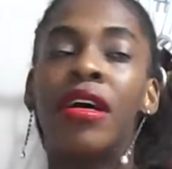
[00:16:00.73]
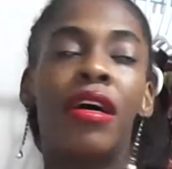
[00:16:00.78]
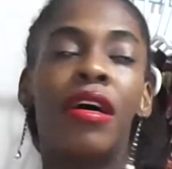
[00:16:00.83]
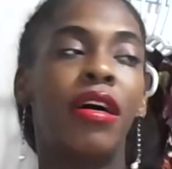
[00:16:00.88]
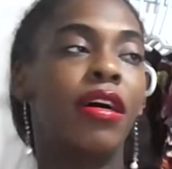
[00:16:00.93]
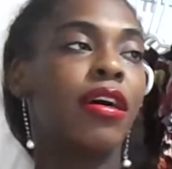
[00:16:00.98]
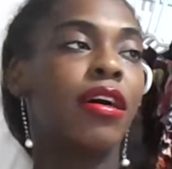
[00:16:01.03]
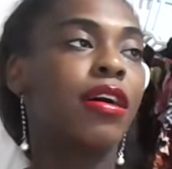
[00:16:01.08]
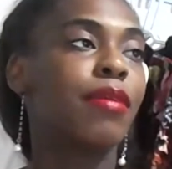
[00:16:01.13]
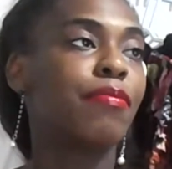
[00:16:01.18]

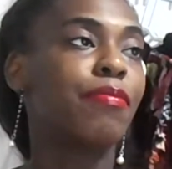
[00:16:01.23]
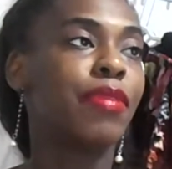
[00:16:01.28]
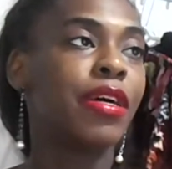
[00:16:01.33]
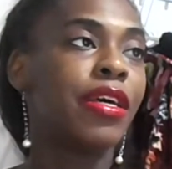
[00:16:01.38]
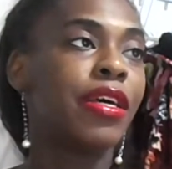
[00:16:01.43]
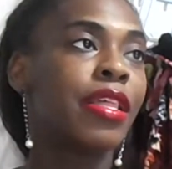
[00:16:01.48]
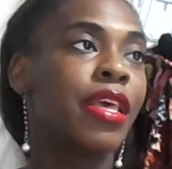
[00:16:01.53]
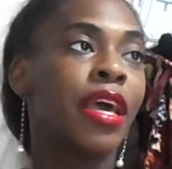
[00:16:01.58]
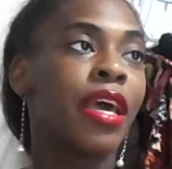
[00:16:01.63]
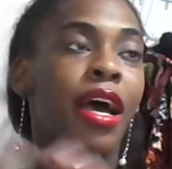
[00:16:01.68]
But
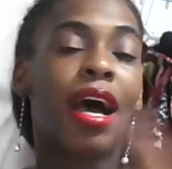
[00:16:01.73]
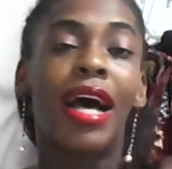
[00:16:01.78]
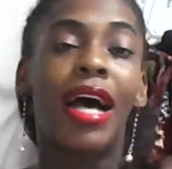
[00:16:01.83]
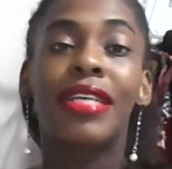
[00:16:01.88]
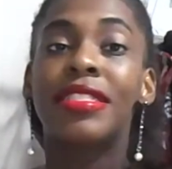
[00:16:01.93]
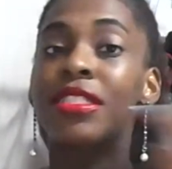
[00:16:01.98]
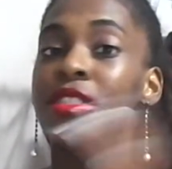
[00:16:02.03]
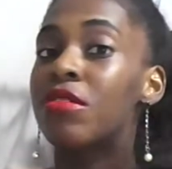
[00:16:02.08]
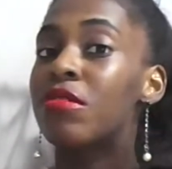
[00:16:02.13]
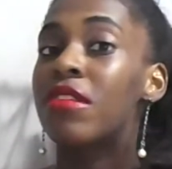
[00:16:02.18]
I
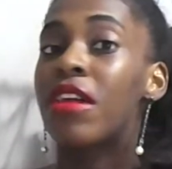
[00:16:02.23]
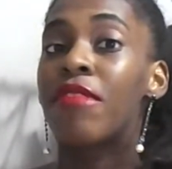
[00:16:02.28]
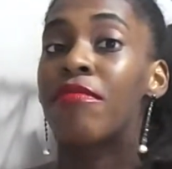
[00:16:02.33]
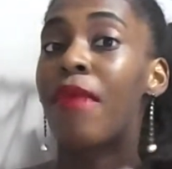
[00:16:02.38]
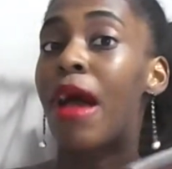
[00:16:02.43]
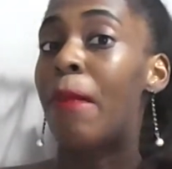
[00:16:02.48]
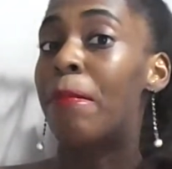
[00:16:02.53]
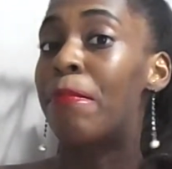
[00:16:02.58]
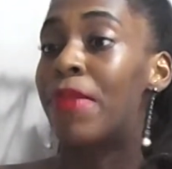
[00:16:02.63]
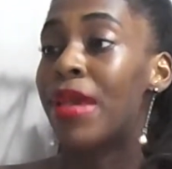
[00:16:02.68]
still love
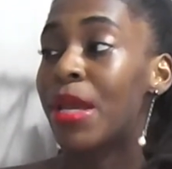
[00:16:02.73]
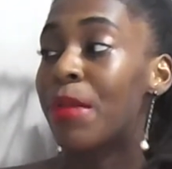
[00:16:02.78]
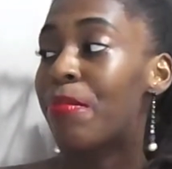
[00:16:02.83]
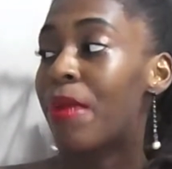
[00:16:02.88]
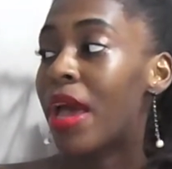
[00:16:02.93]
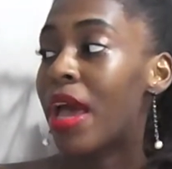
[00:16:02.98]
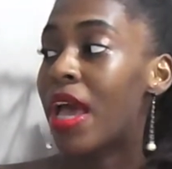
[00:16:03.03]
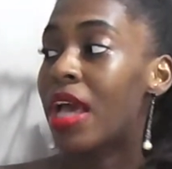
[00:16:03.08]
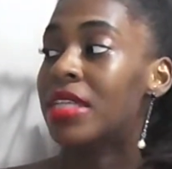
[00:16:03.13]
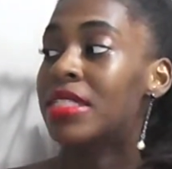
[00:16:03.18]
my big
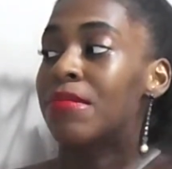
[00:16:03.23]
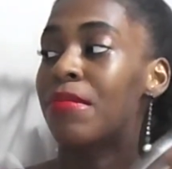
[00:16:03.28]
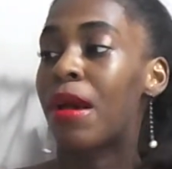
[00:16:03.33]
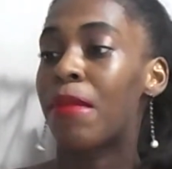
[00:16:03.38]
bags and my